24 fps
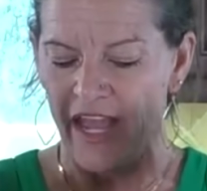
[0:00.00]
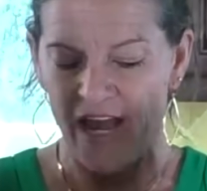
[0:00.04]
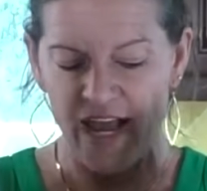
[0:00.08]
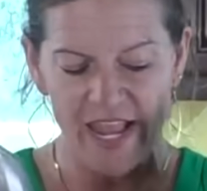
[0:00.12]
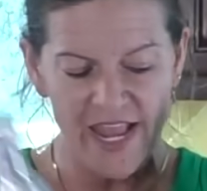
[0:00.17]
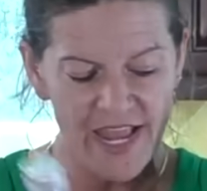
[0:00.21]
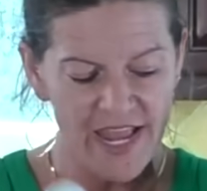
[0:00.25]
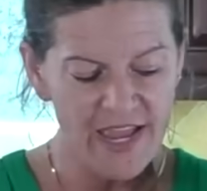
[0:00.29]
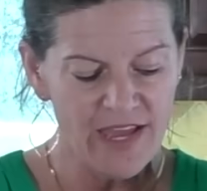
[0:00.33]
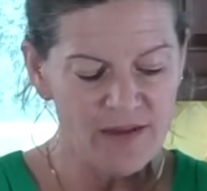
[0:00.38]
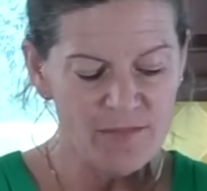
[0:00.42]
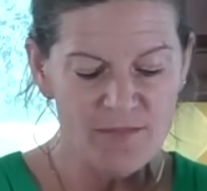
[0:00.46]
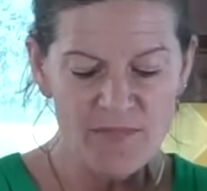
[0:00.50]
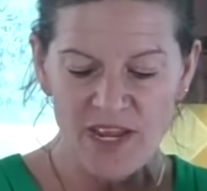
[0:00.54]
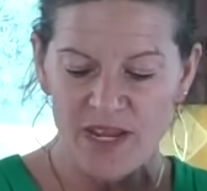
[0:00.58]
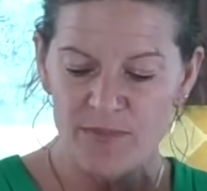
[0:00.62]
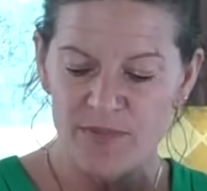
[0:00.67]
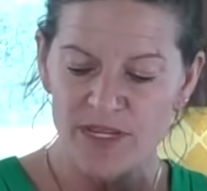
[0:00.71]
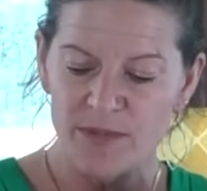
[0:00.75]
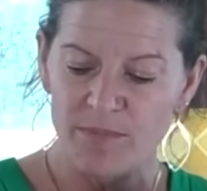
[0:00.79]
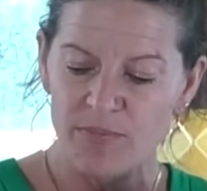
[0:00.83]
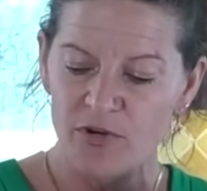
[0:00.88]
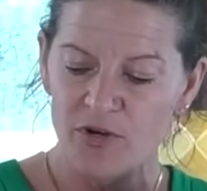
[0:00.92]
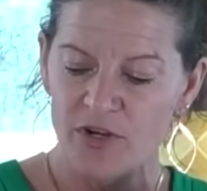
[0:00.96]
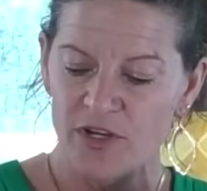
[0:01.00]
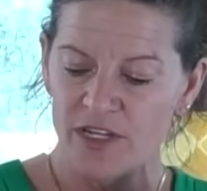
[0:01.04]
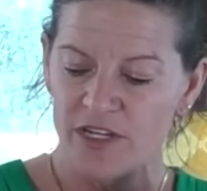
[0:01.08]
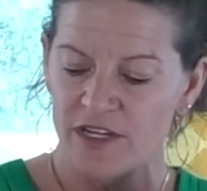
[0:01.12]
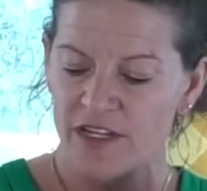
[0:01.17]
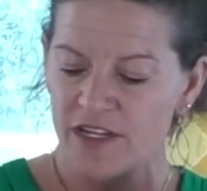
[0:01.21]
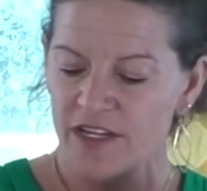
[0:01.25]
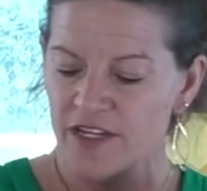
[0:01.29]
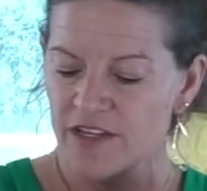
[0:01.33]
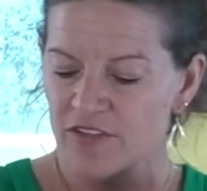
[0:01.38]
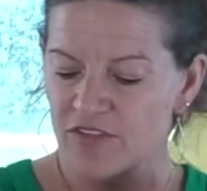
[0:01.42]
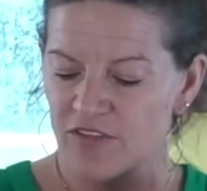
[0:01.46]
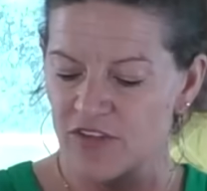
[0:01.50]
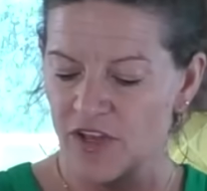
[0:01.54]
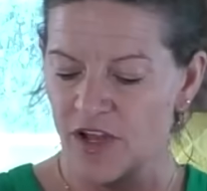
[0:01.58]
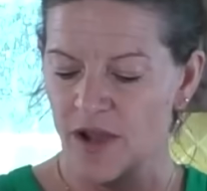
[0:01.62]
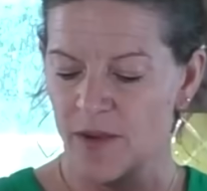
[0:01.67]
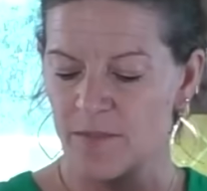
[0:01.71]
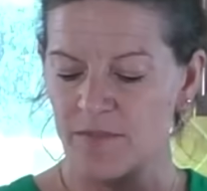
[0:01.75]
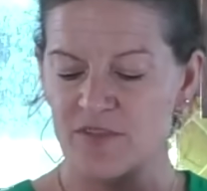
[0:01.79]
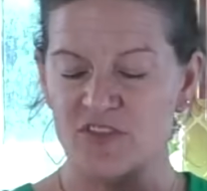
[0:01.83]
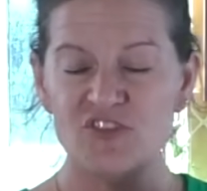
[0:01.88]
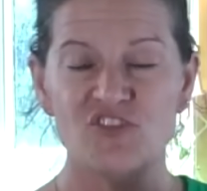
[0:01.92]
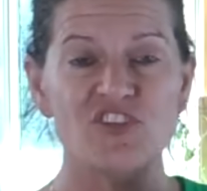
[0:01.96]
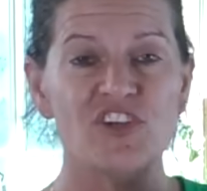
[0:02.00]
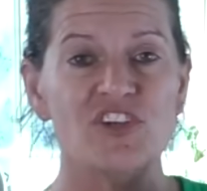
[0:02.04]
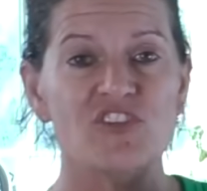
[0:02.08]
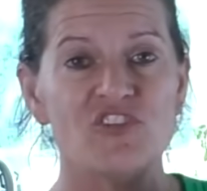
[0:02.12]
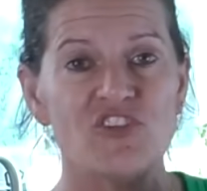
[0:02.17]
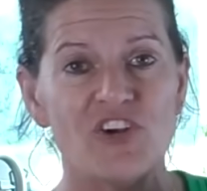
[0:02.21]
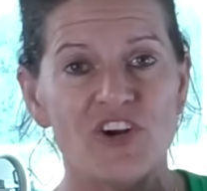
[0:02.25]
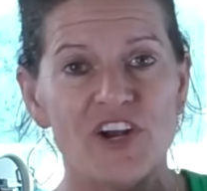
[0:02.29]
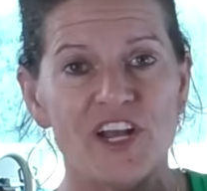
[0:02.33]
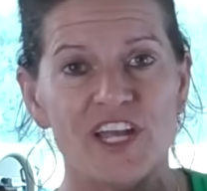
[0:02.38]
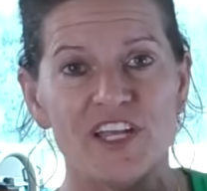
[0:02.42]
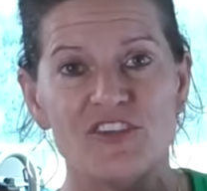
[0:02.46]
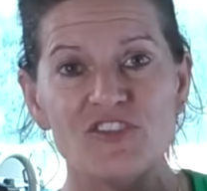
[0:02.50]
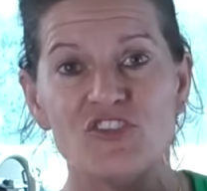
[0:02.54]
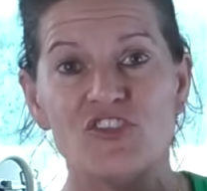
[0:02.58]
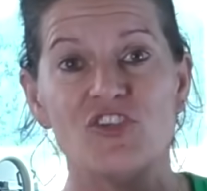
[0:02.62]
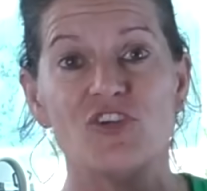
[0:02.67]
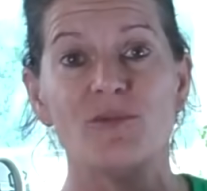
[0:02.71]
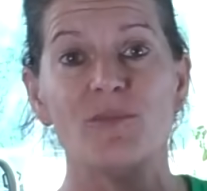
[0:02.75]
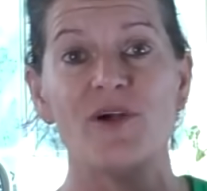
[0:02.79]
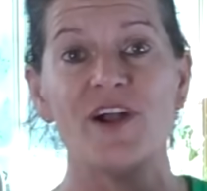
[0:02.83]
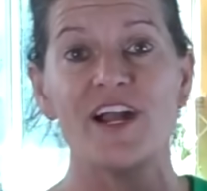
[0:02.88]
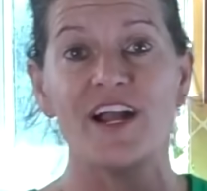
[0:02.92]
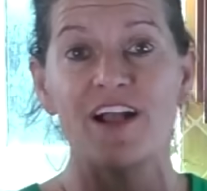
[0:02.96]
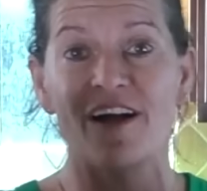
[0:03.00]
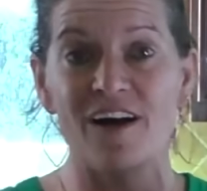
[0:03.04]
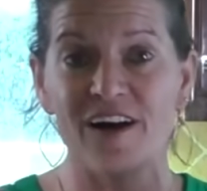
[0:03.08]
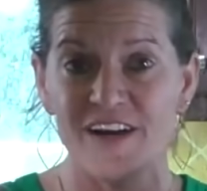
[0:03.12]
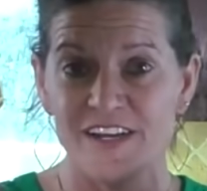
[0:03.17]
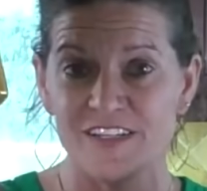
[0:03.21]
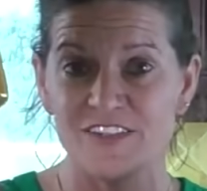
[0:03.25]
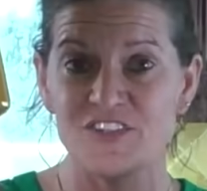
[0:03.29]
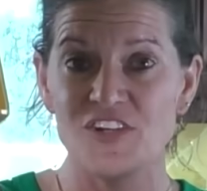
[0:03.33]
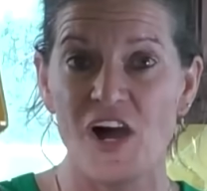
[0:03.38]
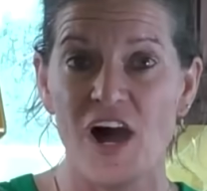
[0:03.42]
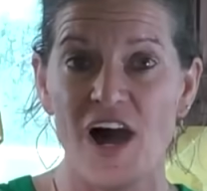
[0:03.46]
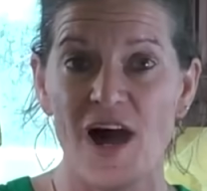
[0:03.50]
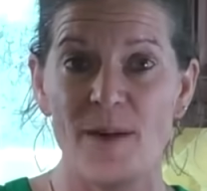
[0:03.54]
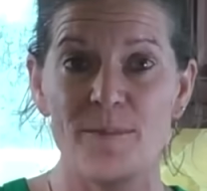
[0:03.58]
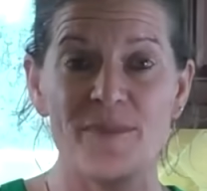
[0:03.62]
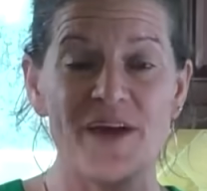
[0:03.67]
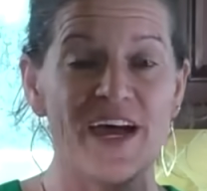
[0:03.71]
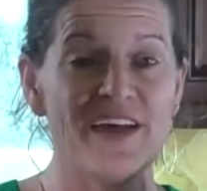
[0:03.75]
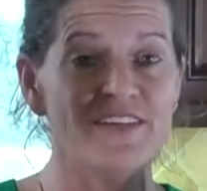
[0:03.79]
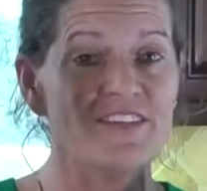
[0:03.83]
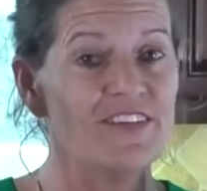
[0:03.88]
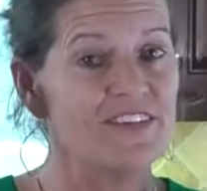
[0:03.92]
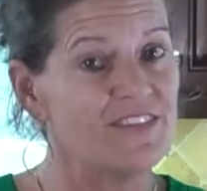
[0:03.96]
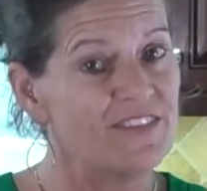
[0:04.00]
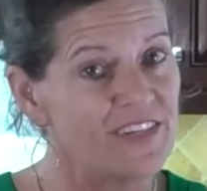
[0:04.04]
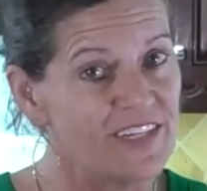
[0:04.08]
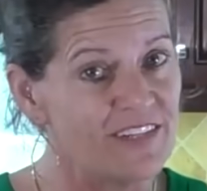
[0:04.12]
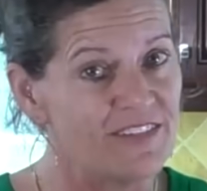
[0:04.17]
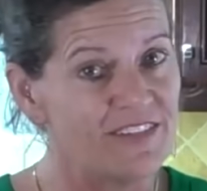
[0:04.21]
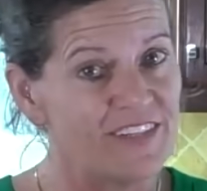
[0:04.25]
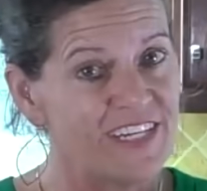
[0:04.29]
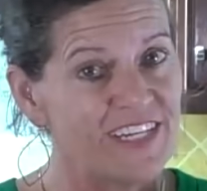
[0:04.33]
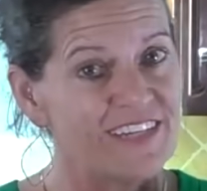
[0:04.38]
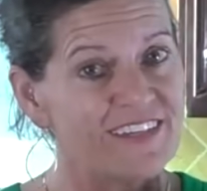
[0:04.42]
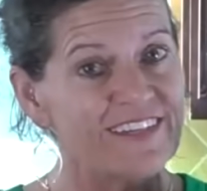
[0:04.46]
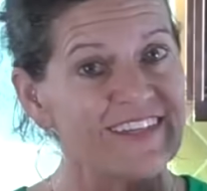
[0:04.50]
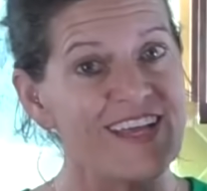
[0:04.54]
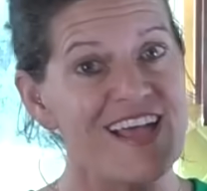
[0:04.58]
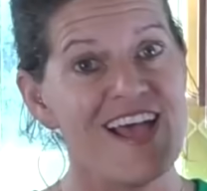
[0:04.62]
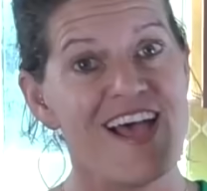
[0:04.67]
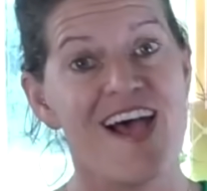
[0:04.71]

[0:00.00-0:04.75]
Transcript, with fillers: and maybe put some ginger and turmeric on top as a seasoning?